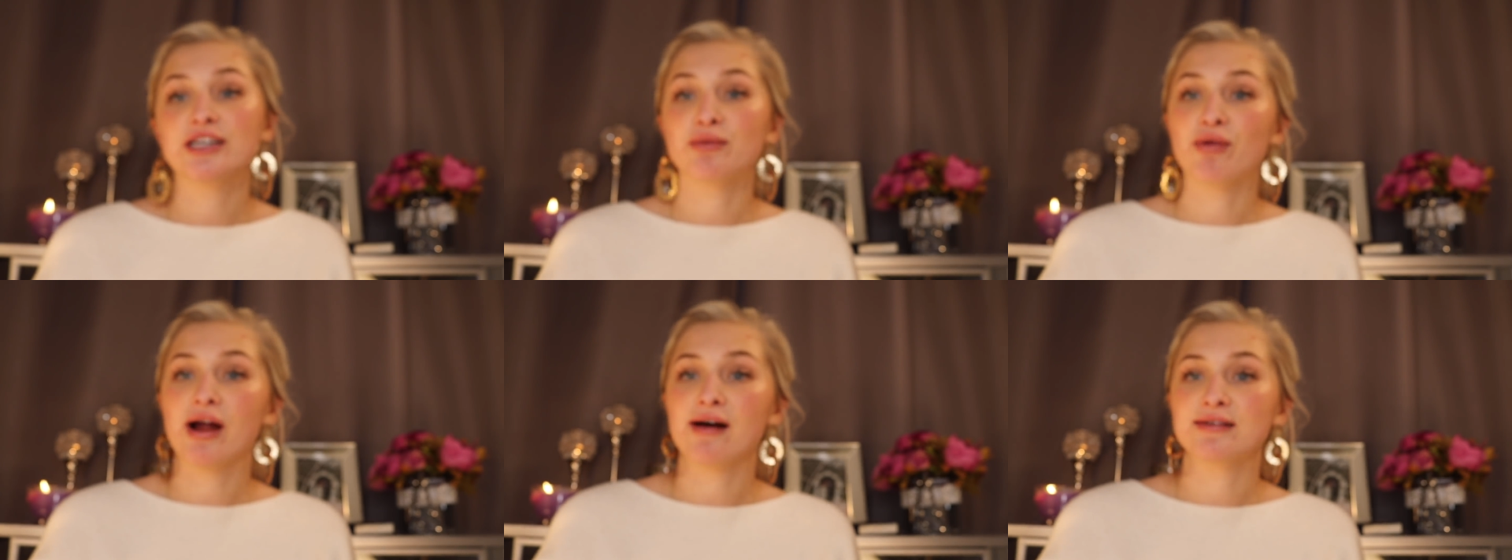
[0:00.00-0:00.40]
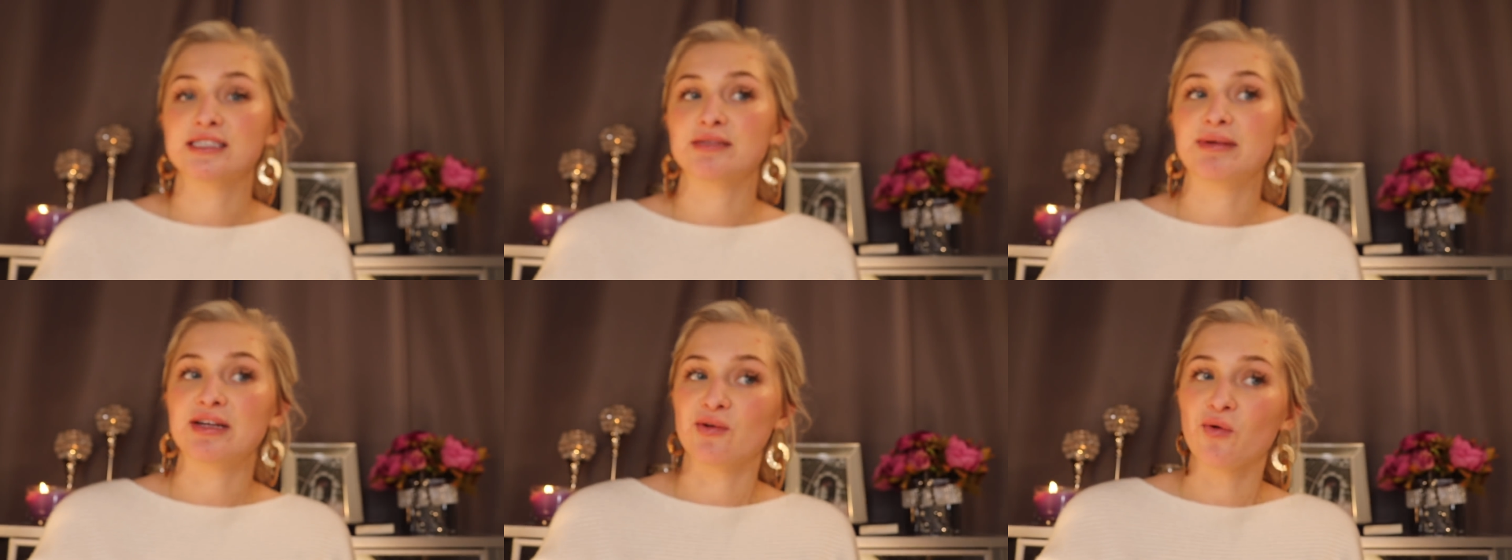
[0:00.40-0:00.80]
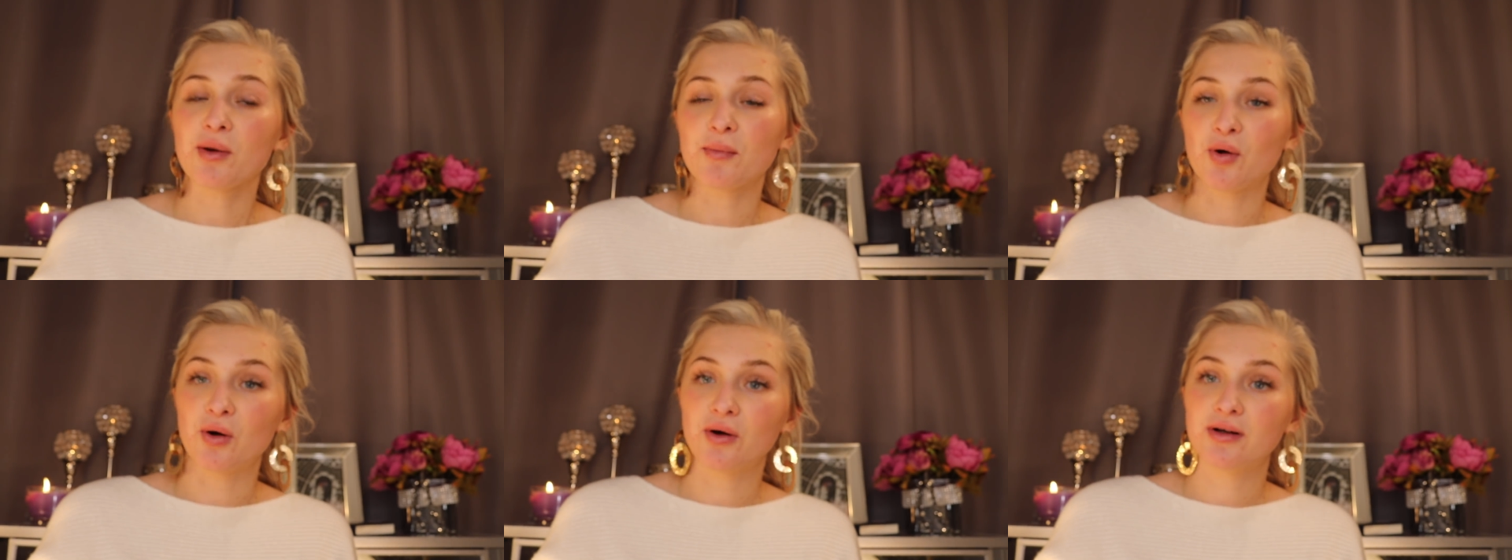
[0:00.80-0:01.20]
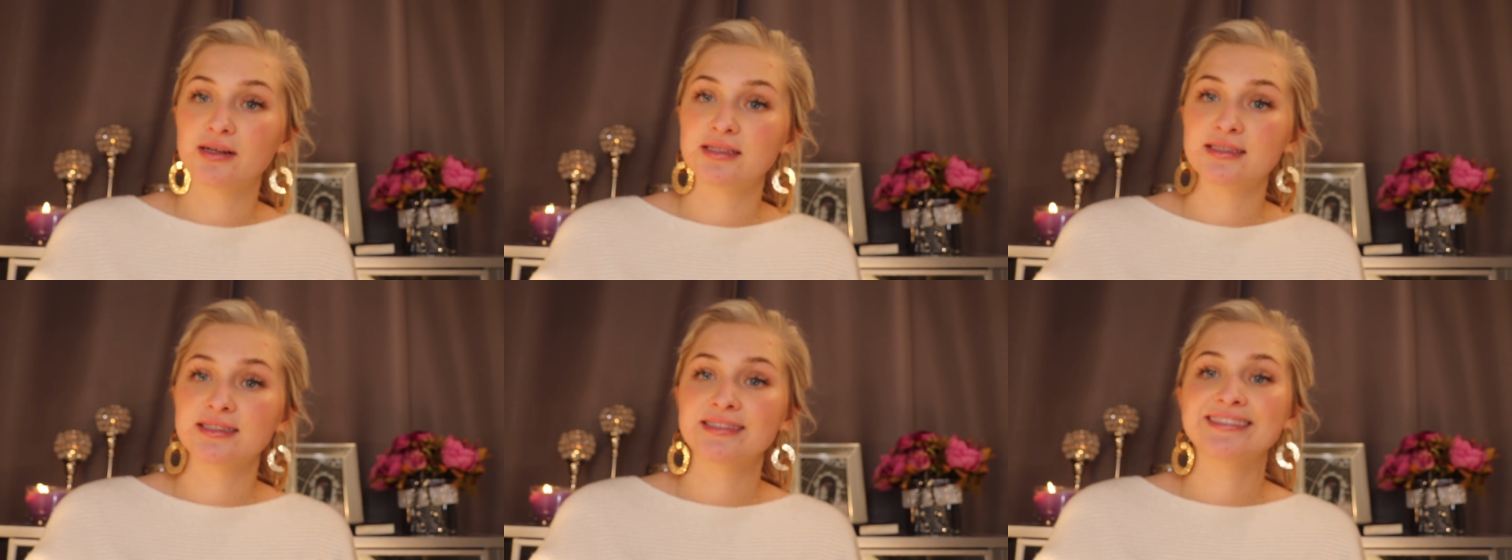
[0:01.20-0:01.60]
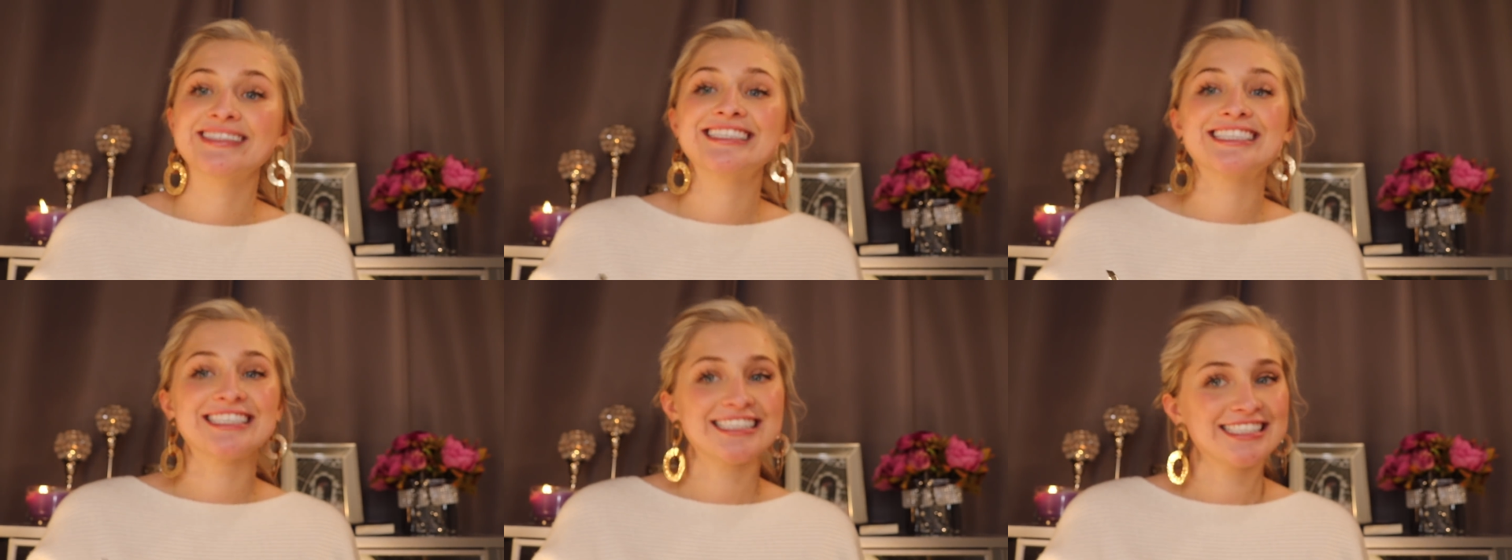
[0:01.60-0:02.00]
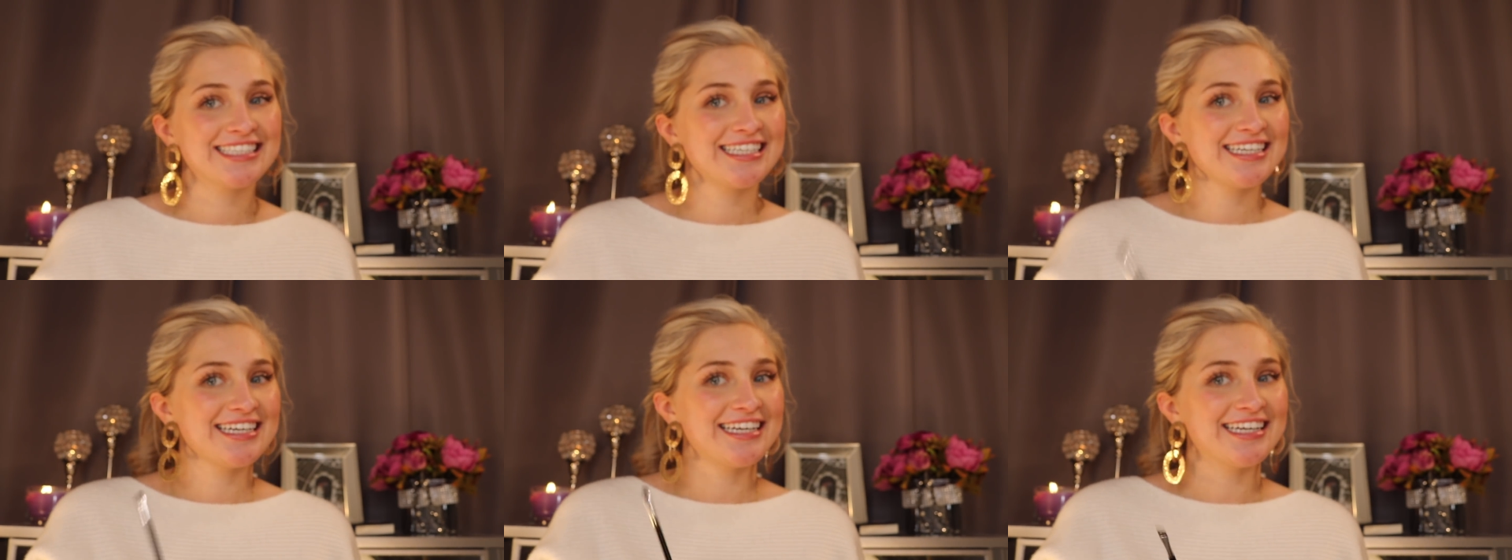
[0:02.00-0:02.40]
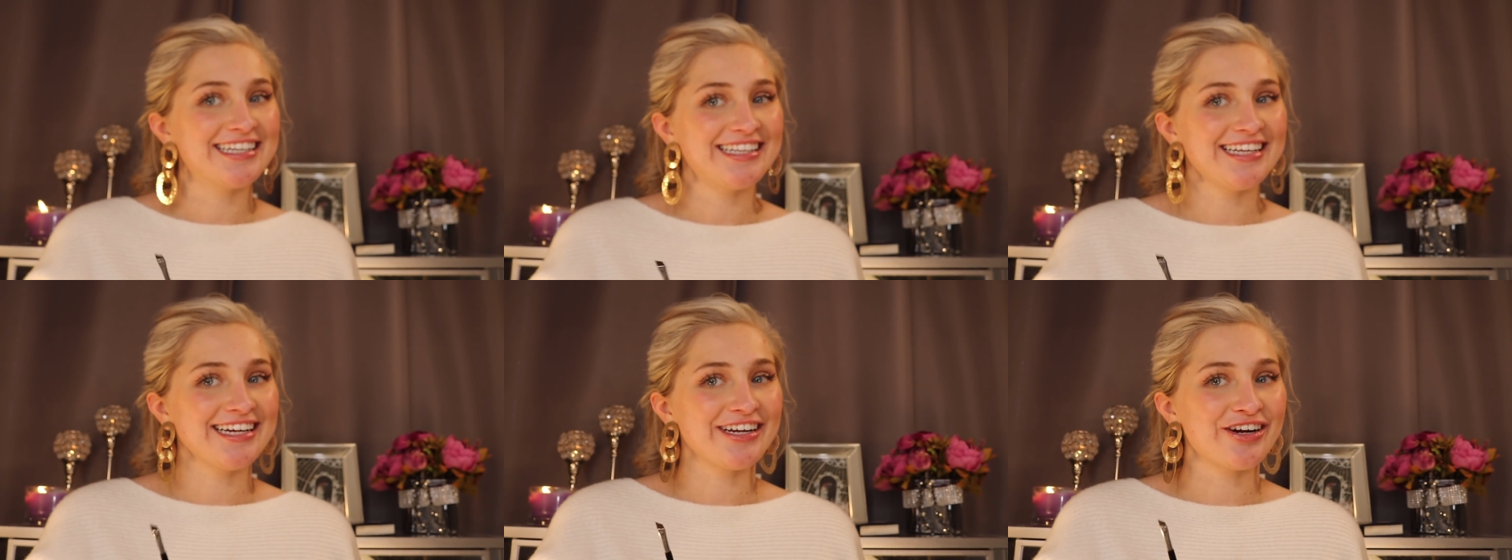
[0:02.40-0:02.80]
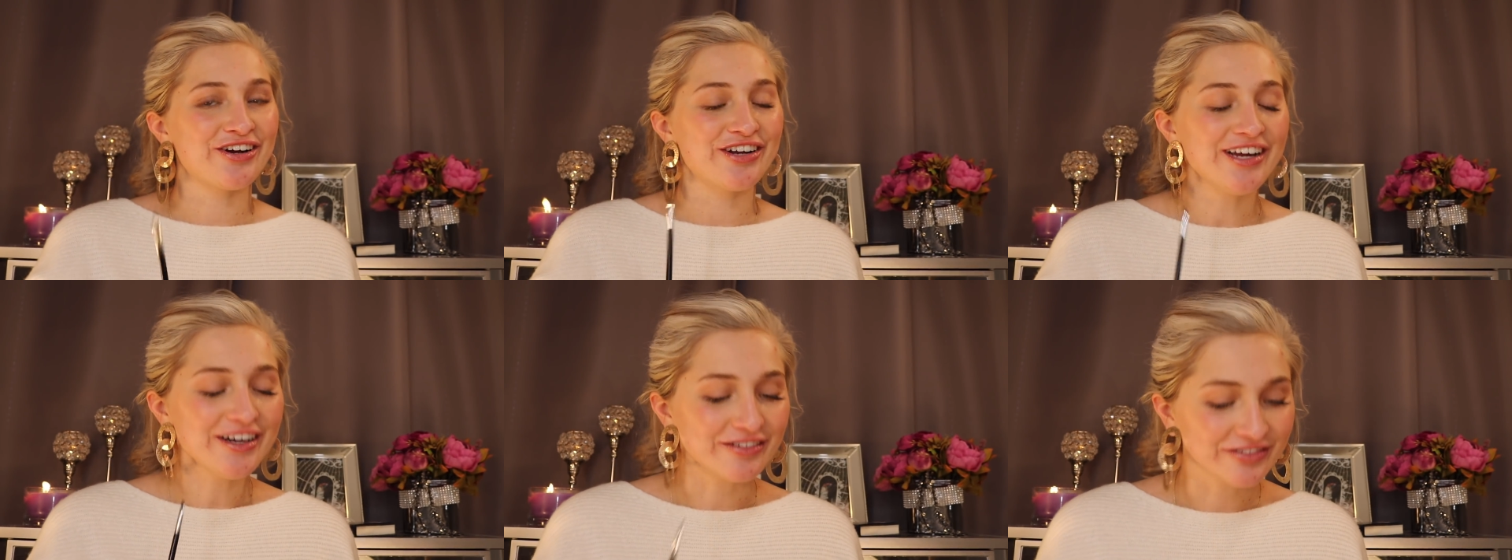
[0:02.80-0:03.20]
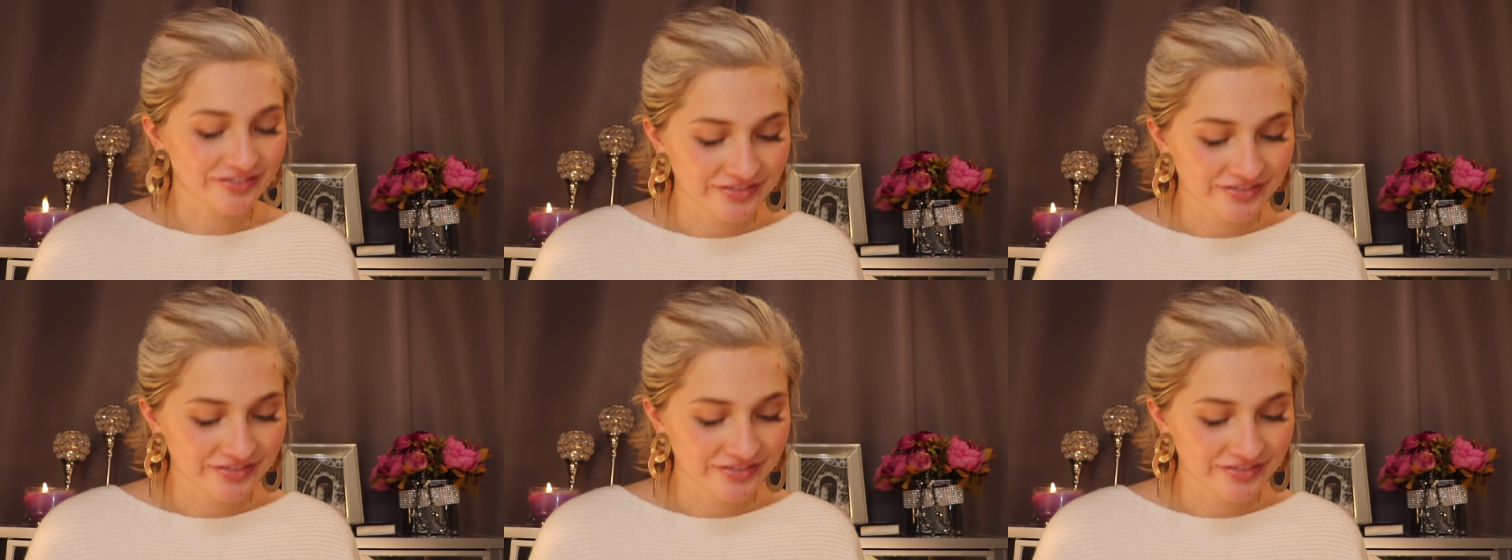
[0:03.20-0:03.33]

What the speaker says: your brows to be normal, let a girl know.